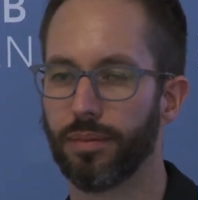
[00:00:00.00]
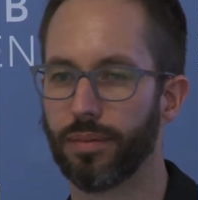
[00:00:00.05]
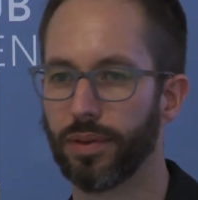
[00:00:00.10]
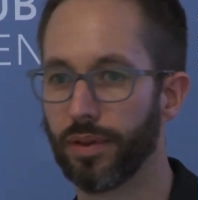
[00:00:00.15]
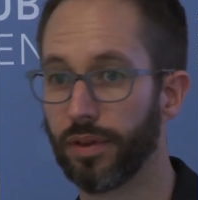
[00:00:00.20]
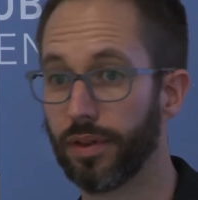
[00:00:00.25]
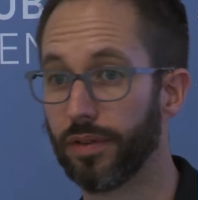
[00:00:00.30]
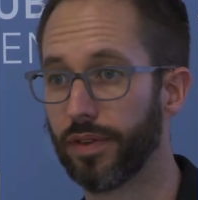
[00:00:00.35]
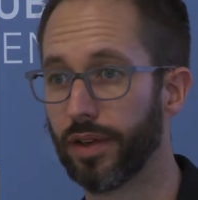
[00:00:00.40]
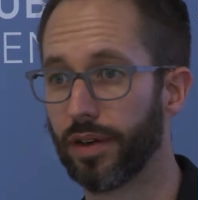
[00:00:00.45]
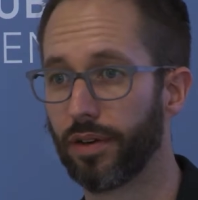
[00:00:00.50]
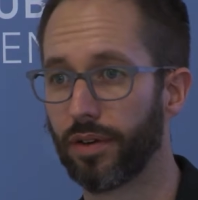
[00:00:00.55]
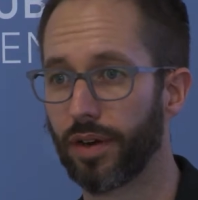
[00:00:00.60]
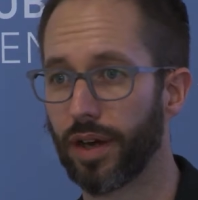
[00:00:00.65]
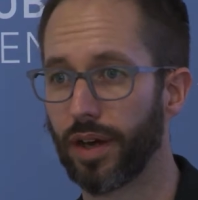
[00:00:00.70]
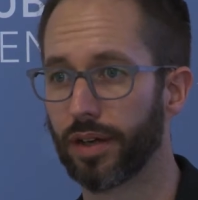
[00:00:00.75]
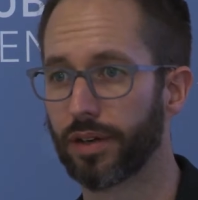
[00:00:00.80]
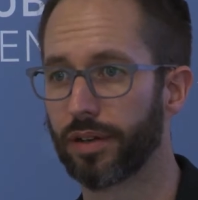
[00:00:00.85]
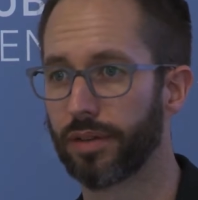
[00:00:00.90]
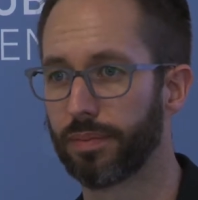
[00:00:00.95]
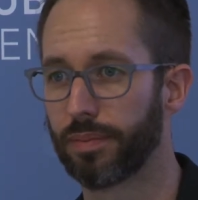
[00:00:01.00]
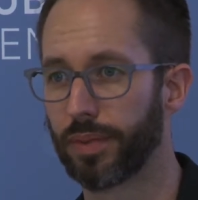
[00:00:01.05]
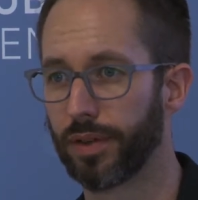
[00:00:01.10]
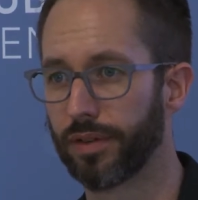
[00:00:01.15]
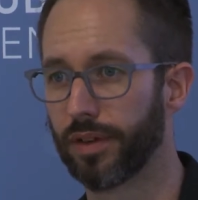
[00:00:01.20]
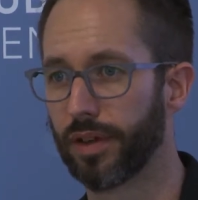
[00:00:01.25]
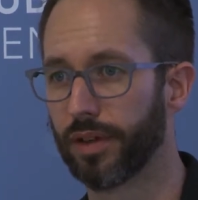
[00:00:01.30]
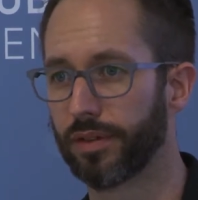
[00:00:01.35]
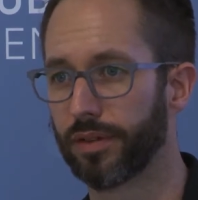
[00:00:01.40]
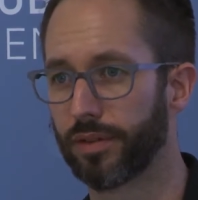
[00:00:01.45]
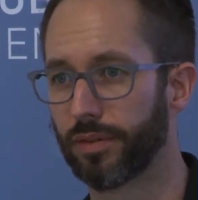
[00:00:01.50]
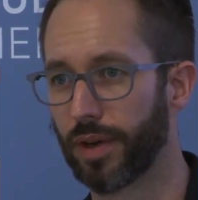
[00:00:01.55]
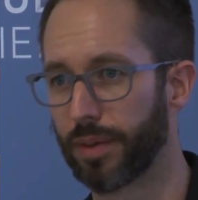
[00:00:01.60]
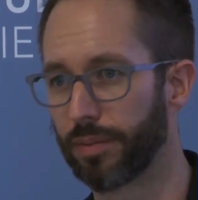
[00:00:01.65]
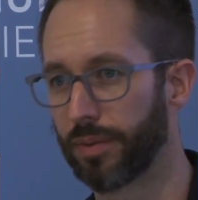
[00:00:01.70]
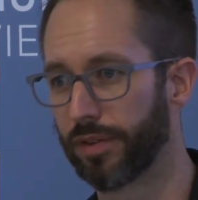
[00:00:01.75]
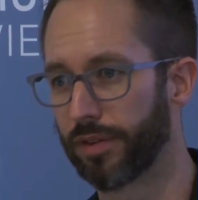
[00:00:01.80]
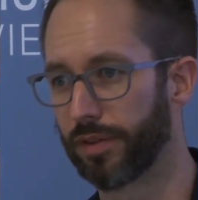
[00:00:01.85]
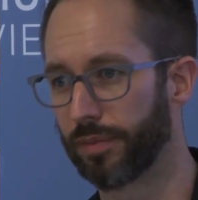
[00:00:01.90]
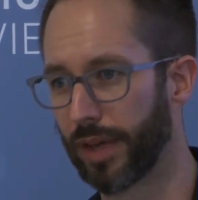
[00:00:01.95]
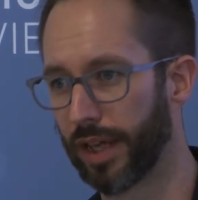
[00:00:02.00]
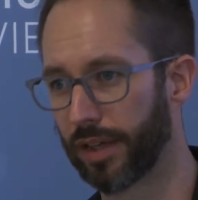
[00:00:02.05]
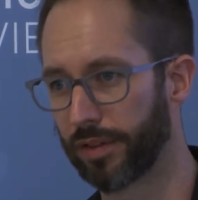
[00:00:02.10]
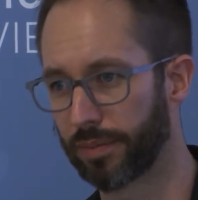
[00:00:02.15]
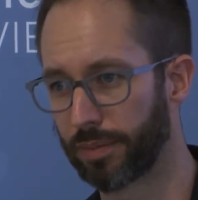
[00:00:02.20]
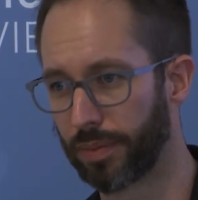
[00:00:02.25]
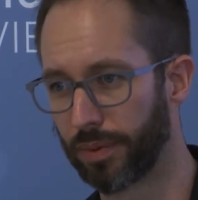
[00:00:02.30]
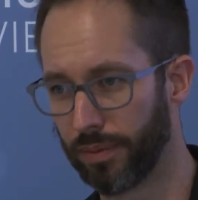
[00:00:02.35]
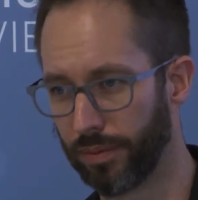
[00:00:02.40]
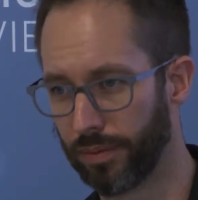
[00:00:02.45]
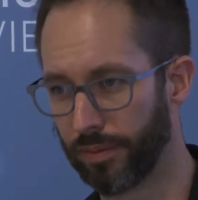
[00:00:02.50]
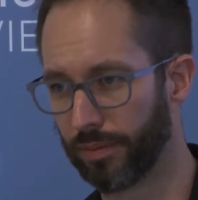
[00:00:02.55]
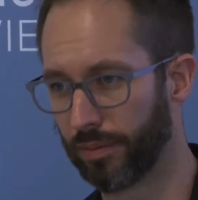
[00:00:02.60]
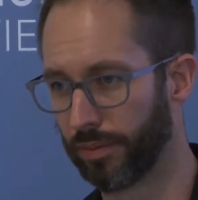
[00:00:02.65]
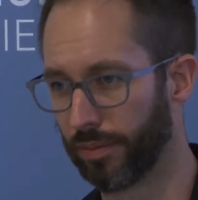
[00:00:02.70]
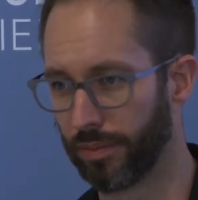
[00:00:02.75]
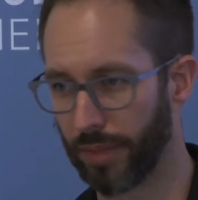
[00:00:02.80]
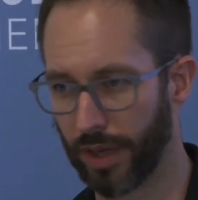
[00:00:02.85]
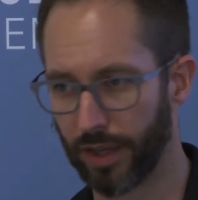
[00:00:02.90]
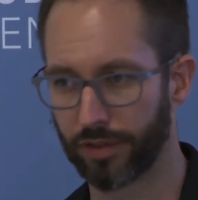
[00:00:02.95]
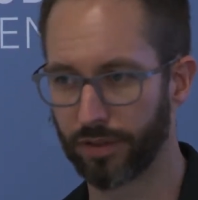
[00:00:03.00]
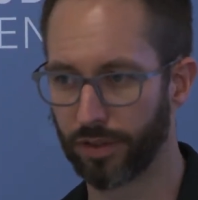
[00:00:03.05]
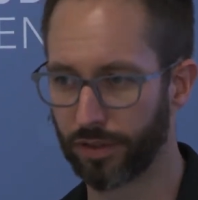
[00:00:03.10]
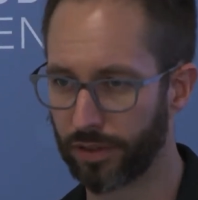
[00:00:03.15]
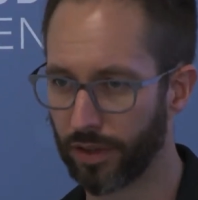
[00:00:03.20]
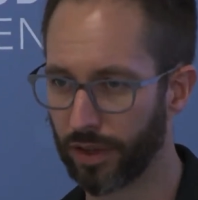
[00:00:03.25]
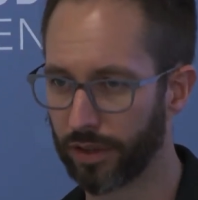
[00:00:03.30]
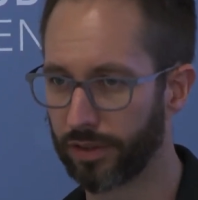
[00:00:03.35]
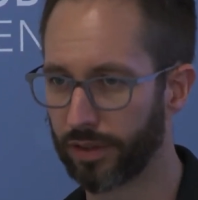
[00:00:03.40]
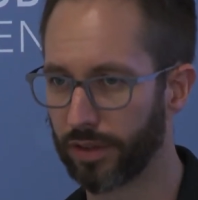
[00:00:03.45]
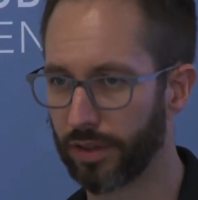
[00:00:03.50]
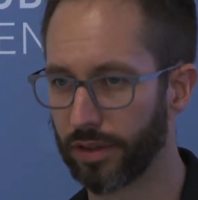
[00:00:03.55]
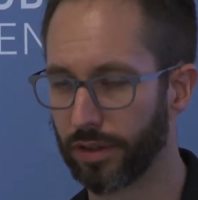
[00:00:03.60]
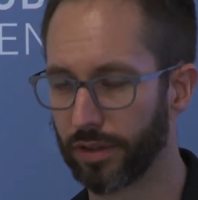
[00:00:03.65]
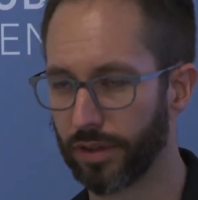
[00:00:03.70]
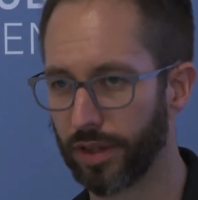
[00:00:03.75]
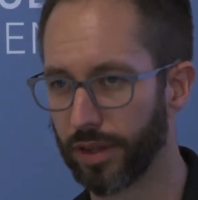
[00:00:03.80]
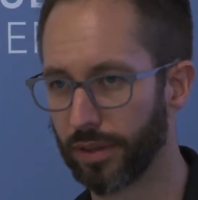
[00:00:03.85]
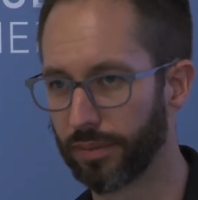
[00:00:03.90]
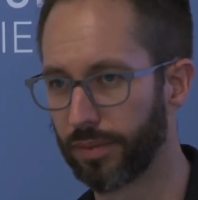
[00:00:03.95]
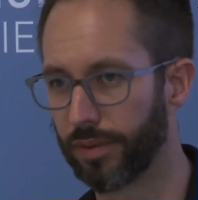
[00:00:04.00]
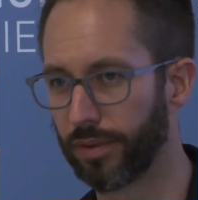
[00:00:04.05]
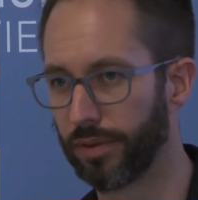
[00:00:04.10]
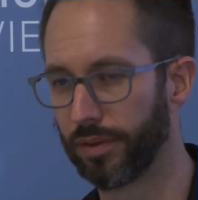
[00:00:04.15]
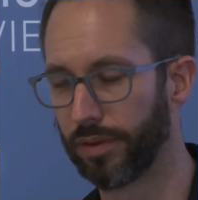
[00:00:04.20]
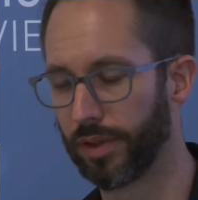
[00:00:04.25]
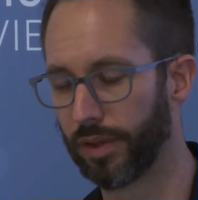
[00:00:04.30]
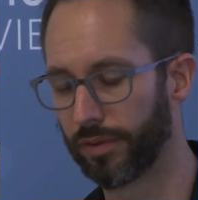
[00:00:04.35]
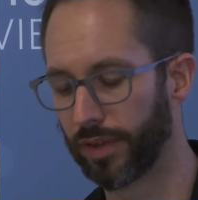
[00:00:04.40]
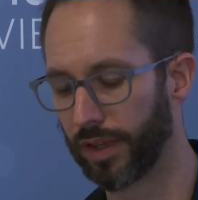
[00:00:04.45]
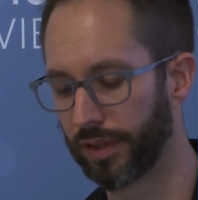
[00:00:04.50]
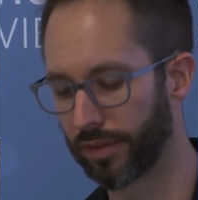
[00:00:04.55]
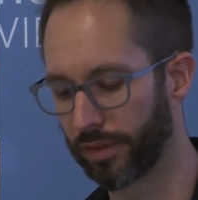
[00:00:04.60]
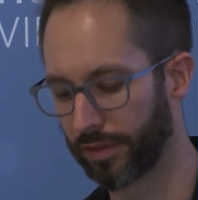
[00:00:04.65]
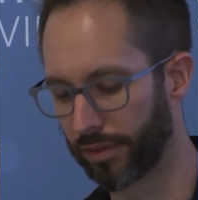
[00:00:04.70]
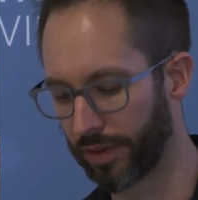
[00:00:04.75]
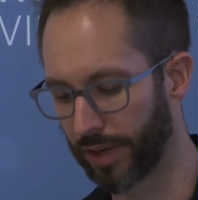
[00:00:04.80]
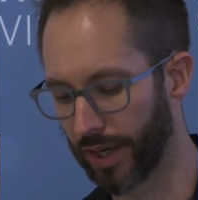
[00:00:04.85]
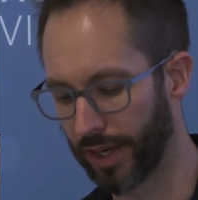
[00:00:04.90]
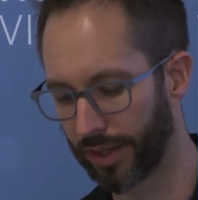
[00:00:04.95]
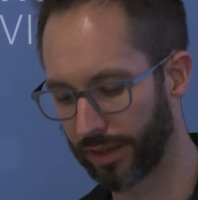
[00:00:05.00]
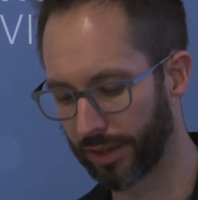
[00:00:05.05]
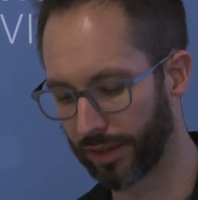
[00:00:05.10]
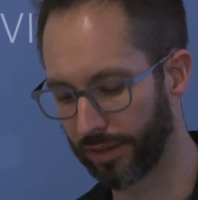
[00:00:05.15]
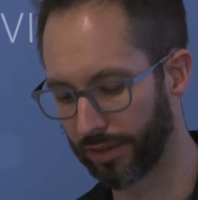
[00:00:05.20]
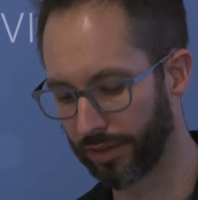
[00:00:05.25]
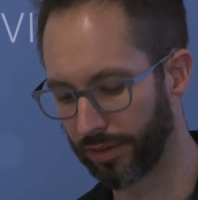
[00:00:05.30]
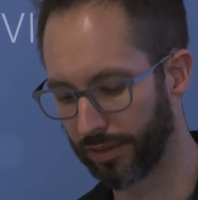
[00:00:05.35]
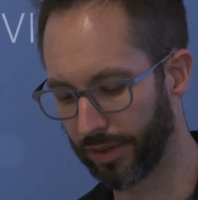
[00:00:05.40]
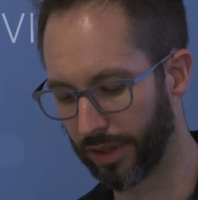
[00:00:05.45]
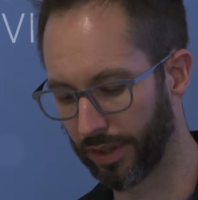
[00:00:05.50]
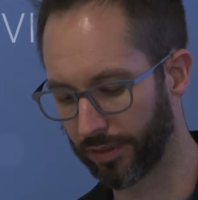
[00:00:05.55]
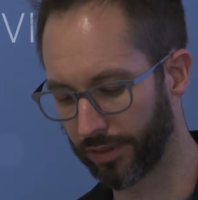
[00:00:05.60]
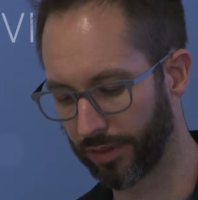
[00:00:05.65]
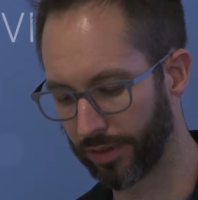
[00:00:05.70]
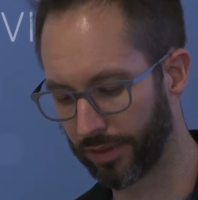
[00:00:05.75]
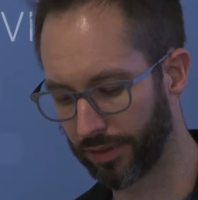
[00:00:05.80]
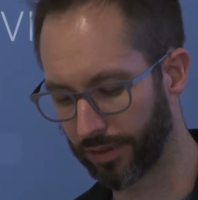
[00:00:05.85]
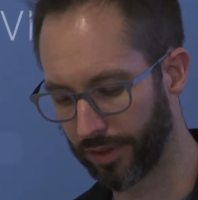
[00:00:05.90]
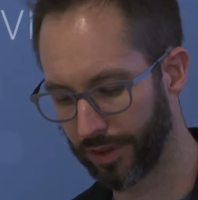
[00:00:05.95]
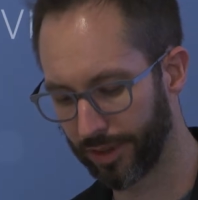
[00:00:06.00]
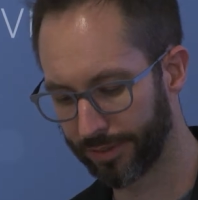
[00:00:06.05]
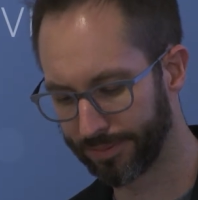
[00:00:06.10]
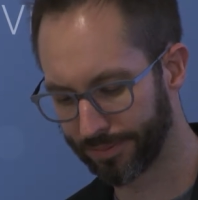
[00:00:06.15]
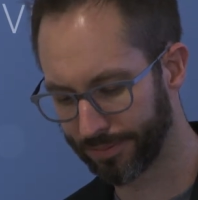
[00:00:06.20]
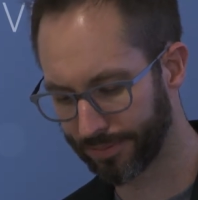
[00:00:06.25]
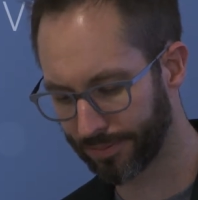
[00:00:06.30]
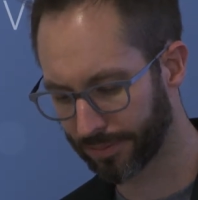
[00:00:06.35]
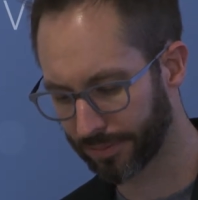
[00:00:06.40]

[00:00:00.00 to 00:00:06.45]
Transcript: believed that Iraq possessed weapons of mass destruction in the lead up to the invasion of Iraq in 2003.